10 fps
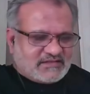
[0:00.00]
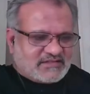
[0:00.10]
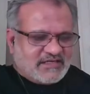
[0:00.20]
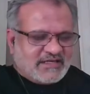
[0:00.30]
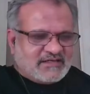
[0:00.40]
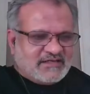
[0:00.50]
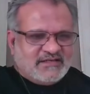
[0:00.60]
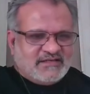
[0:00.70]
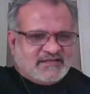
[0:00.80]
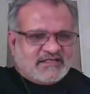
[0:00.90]

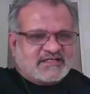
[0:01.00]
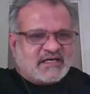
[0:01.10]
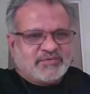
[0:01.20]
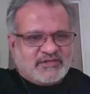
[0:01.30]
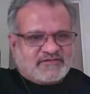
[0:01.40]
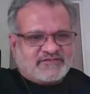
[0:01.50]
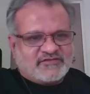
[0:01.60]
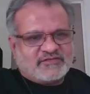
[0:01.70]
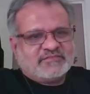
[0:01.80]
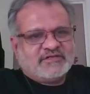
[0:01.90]
slightly decoupled
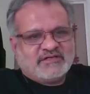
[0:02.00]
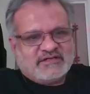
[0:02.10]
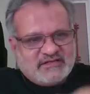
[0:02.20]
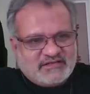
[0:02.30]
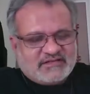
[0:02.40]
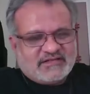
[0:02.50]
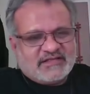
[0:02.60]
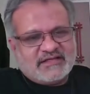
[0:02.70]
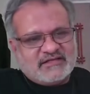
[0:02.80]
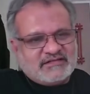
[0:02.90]
from
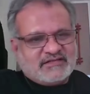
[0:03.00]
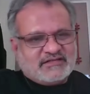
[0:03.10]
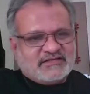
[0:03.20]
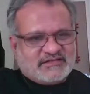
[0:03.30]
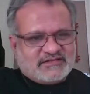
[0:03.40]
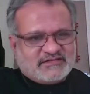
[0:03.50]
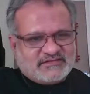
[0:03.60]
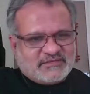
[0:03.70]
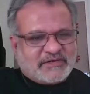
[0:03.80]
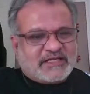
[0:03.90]
the
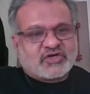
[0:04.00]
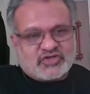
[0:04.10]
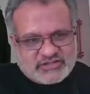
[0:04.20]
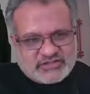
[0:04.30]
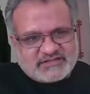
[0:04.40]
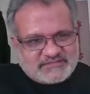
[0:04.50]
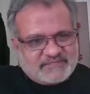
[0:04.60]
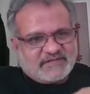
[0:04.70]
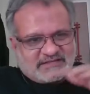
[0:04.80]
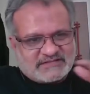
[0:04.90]
pedagogic
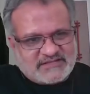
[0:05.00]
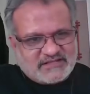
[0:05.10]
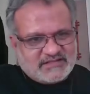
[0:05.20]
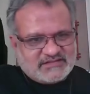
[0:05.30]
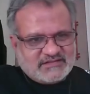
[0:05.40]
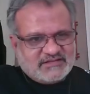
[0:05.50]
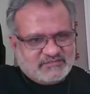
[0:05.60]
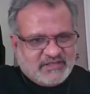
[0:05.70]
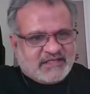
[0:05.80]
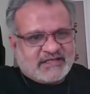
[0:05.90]
exercise,
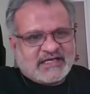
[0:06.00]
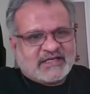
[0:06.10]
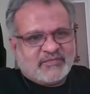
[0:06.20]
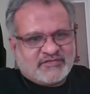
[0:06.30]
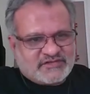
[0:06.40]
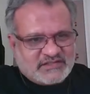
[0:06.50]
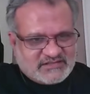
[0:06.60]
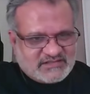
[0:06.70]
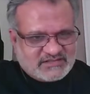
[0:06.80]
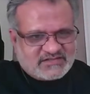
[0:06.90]
meaning Academy of
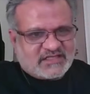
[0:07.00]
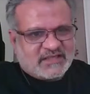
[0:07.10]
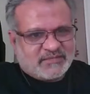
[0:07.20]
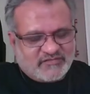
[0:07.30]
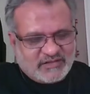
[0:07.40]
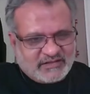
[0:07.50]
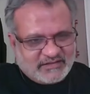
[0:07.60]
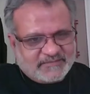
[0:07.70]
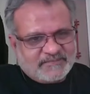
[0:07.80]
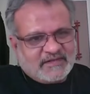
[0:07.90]
Sciences type of
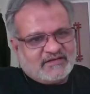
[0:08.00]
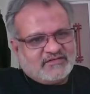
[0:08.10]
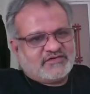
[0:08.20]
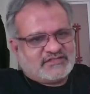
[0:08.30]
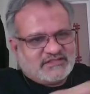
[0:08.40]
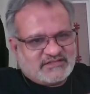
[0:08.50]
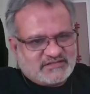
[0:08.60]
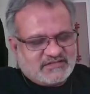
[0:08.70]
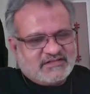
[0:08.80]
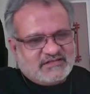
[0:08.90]
thinking,
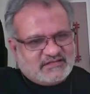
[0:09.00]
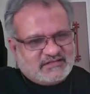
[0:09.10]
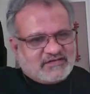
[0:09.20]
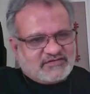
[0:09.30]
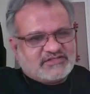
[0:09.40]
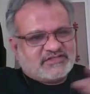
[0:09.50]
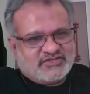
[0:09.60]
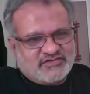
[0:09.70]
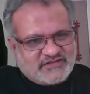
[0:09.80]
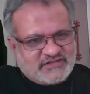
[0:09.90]
versus a
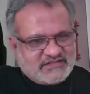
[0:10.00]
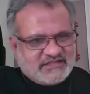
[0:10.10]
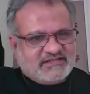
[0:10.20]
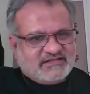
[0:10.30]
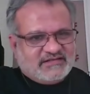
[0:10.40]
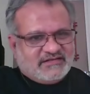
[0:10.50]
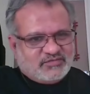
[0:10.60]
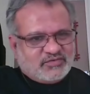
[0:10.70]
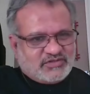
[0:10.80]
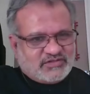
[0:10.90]
research university,
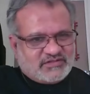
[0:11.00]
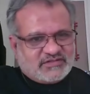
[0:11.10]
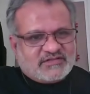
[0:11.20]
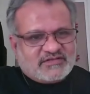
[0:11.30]
were